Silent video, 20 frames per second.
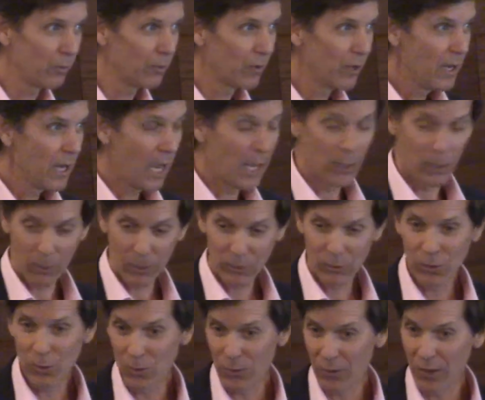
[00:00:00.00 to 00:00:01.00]
And there were two
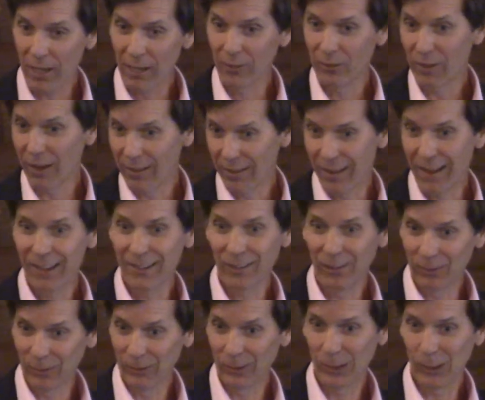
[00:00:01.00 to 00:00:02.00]
things I liked as
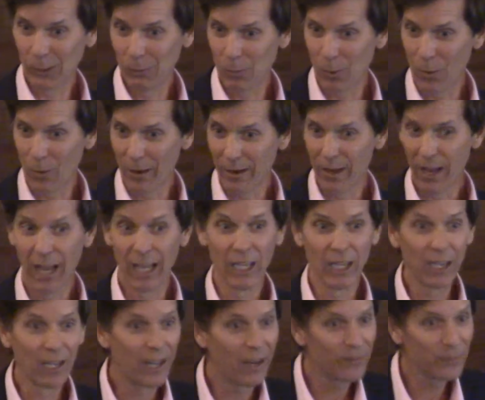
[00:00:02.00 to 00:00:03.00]
a little boy I
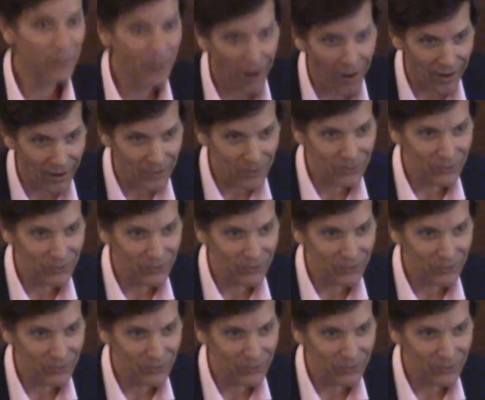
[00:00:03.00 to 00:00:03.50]
loved cars